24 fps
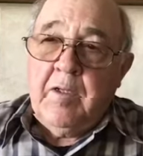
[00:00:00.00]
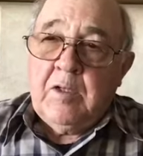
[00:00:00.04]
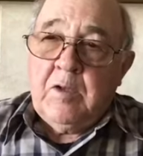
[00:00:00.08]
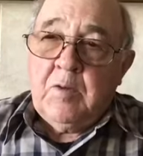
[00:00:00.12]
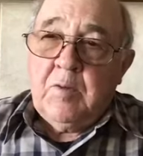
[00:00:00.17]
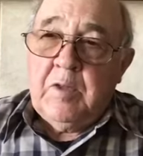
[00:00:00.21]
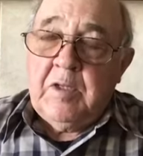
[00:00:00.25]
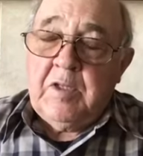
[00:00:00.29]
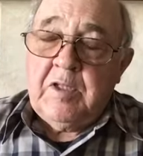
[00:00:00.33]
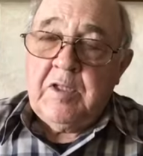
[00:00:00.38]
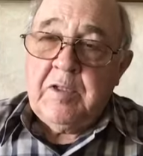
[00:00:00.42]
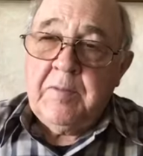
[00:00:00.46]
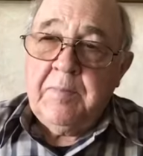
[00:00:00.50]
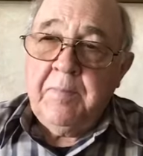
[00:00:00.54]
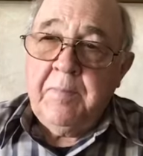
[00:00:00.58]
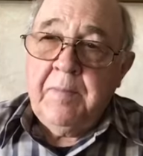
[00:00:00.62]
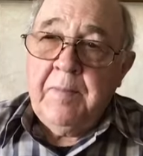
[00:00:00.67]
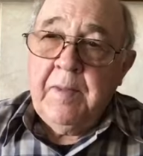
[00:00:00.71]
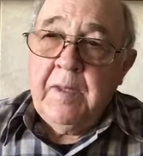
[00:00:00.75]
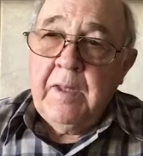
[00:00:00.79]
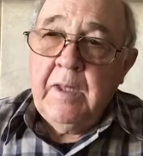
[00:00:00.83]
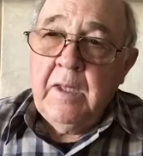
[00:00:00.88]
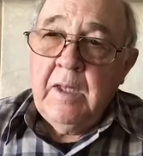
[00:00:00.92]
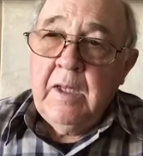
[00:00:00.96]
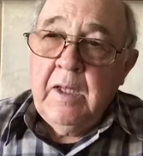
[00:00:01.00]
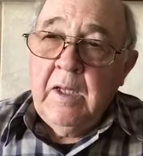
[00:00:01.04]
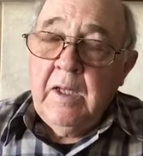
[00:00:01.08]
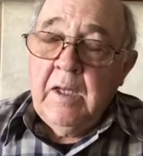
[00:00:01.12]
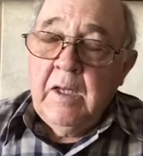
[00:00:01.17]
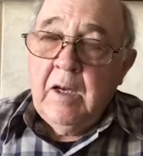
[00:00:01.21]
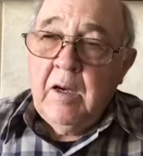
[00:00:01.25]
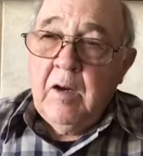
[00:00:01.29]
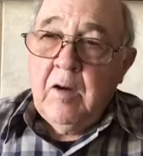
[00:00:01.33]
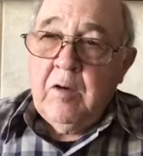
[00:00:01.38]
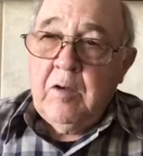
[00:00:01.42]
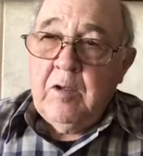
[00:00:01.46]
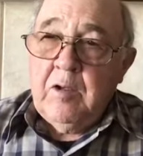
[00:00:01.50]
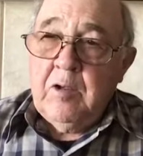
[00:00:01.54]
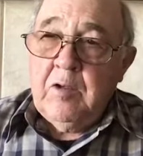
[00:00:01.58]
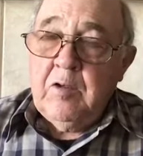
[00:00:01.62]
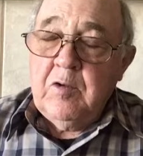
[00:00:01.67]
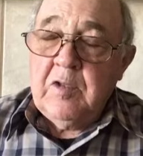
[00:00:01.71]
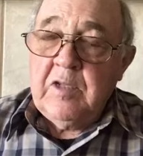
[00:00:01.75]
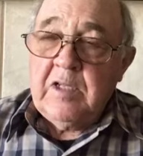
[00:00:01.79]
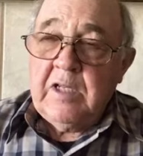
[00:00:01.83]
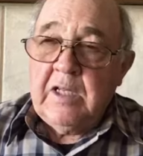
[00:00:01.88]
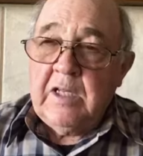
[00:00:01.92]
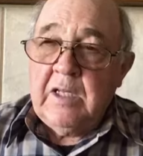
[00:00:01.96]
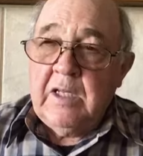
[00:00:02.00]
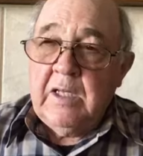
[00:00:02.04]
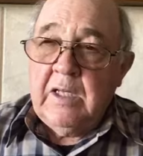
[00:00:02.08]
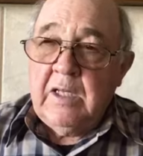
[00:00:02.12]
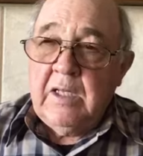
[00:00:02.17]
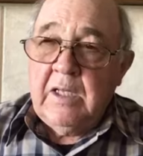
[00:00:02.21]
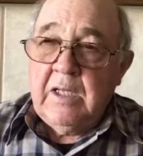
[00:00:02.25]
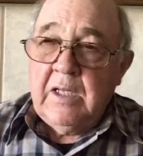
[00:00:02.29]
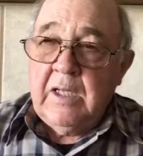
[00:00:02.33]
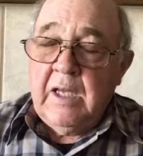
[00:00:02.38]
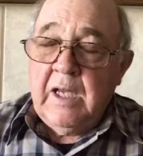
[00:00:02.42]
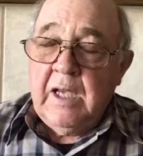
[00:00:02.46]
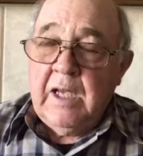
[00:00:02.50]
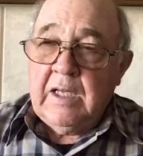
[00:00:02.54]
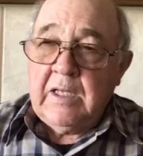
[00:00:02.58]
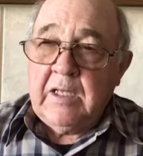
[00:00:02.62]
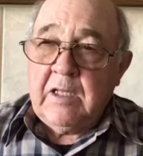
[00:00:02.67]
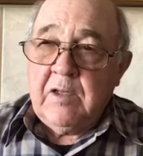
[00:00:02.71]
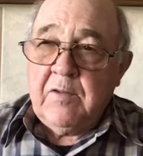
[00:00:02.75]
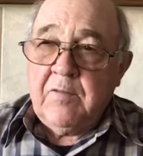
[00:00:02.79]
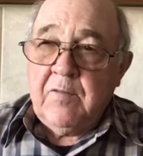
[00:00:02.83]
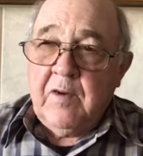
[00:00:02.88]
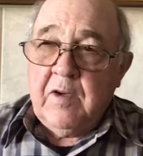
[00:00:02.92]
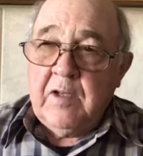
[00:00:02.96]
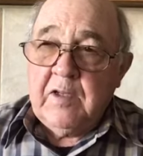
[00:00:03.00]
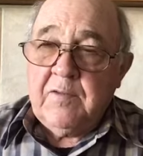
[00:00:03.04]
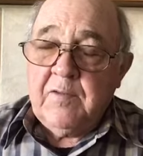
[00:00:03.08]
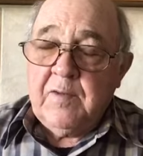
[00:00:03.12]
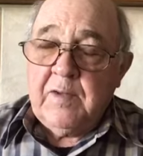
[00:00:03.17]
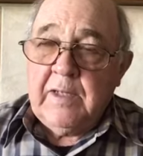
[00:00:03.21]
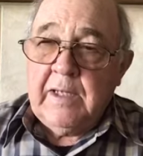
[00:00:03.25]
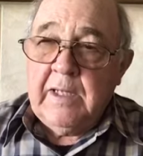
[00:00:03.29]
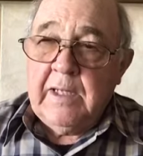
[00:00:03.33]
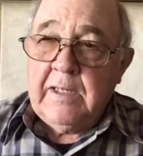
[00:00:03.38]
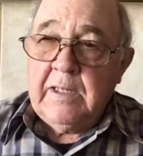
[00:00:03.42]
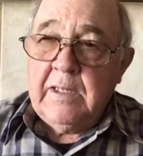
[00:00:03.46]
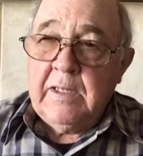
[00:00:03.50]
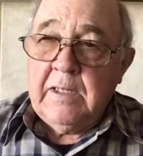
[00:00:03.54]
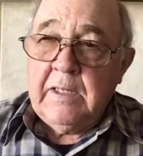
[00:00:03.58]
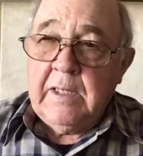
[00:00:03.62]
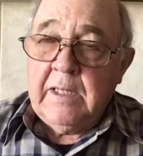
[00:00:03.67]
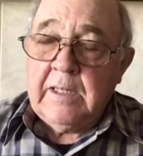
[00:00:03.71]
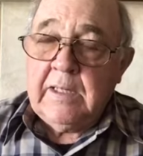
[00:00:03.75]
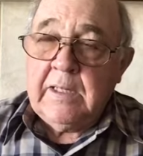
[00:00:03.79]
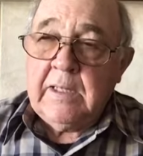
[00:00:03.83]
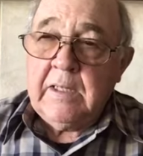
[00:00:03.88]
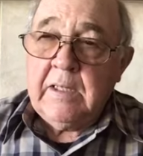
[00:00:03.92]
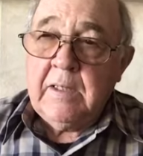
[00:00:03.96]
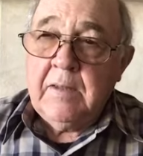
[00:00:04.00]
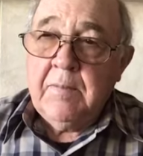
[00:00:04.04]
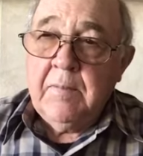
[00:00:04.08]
which are used in the acid phosphatase test,